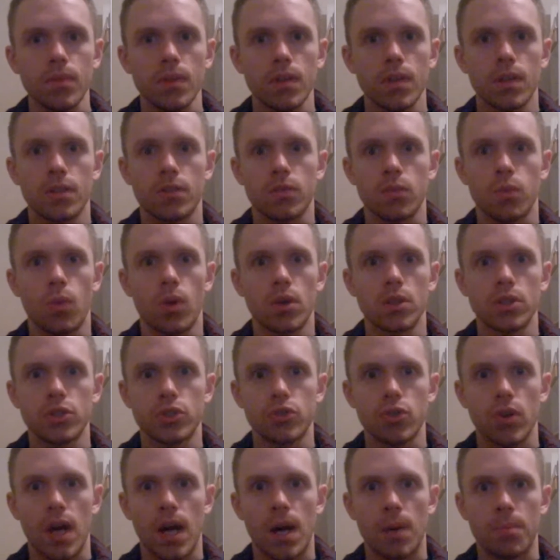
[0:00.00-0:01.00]
It's one
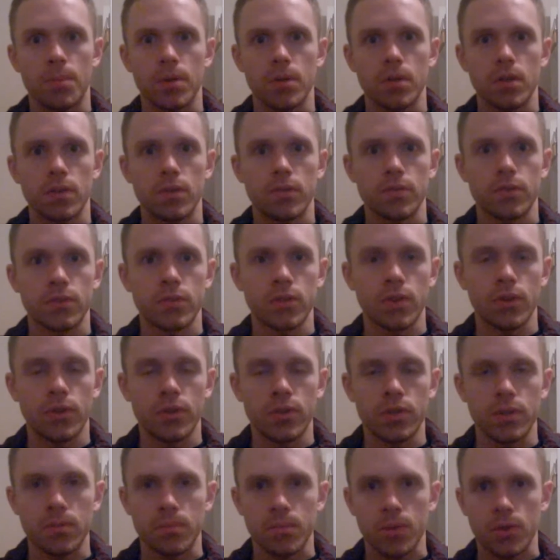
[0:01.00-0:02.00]
drop of
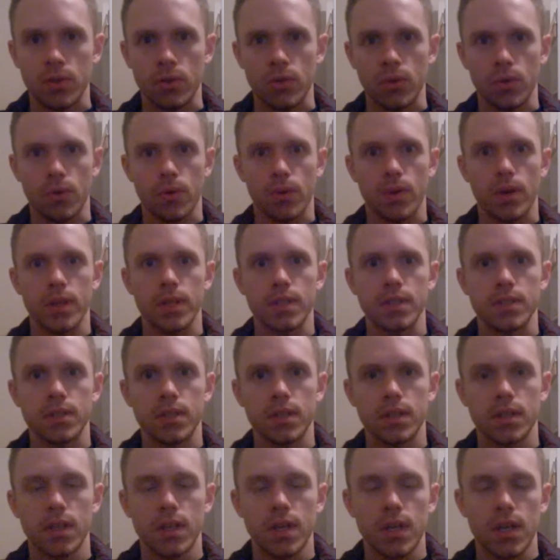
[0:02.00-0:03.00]
sodium chlorite
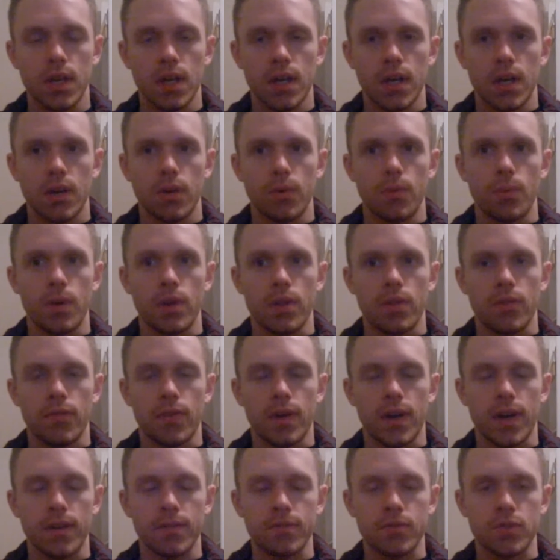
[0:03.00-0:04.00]
with
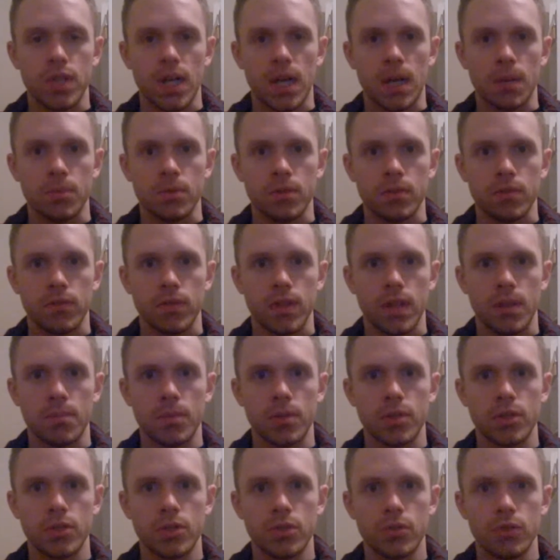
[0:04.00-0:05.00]
5 drops of
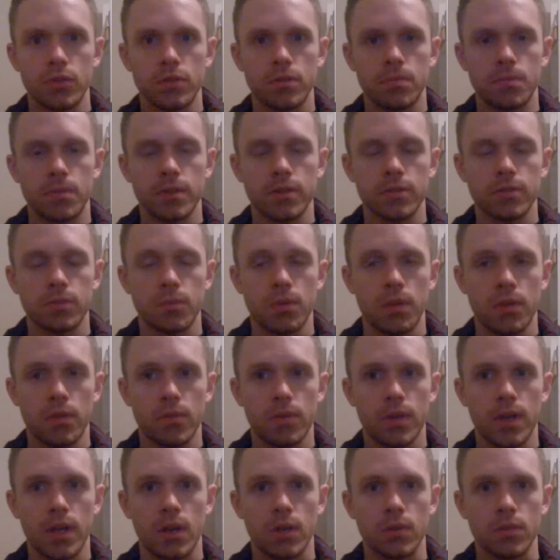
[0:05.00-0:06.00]
lemon juice mixed with
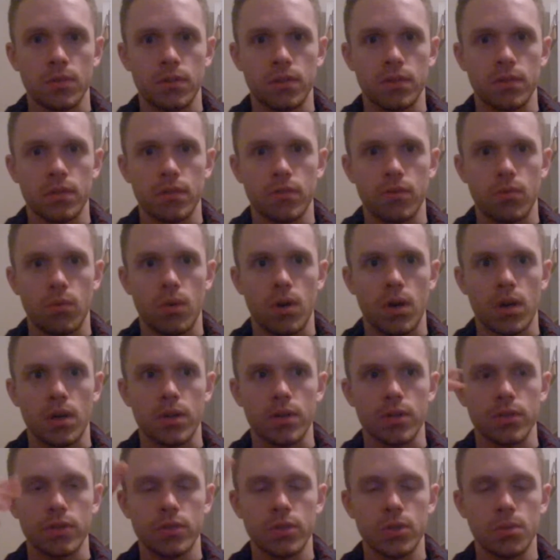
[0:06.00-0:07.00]
3 ounces of water.
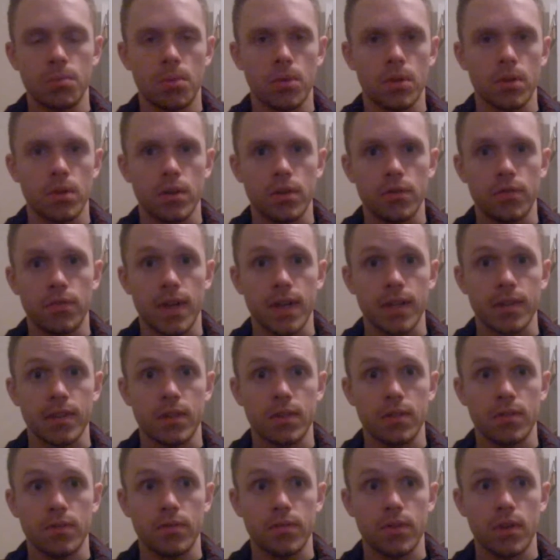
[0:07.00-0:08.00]
Super
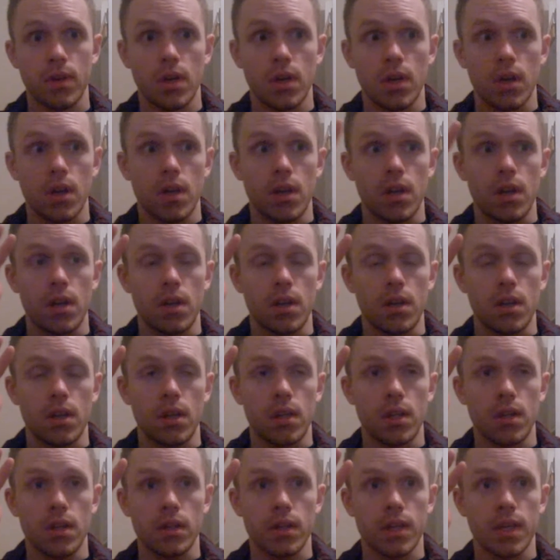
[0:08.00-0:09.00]
effective.
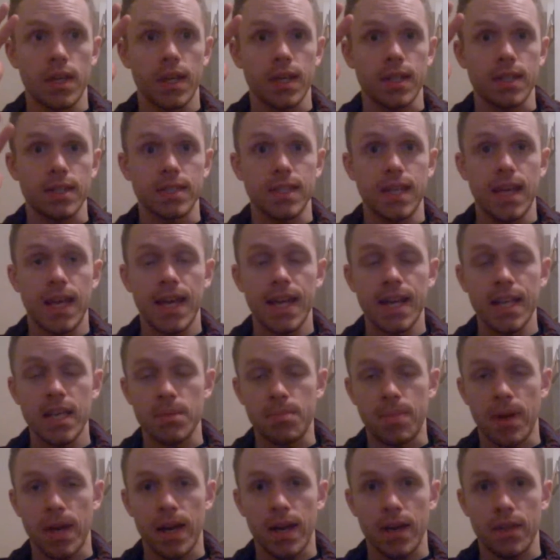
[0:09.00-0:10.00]
It kicks any
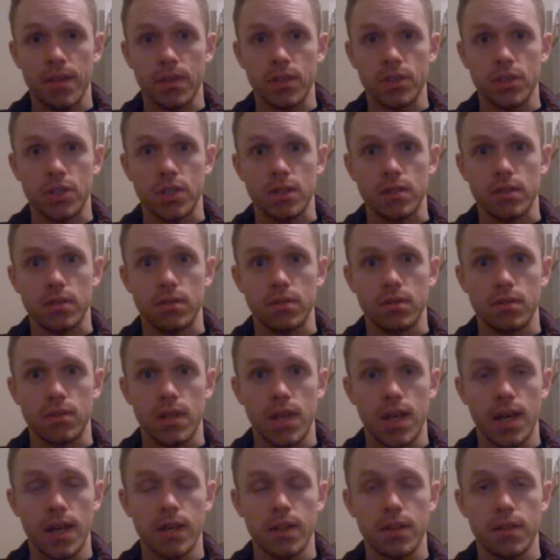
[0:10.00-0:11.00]
pathogen,
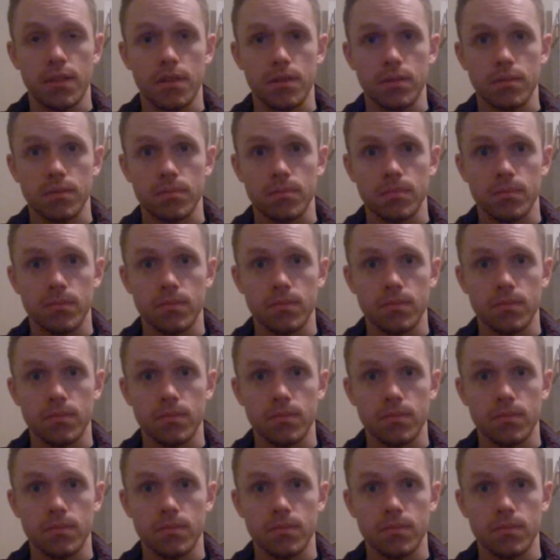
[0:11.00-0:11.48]
anything.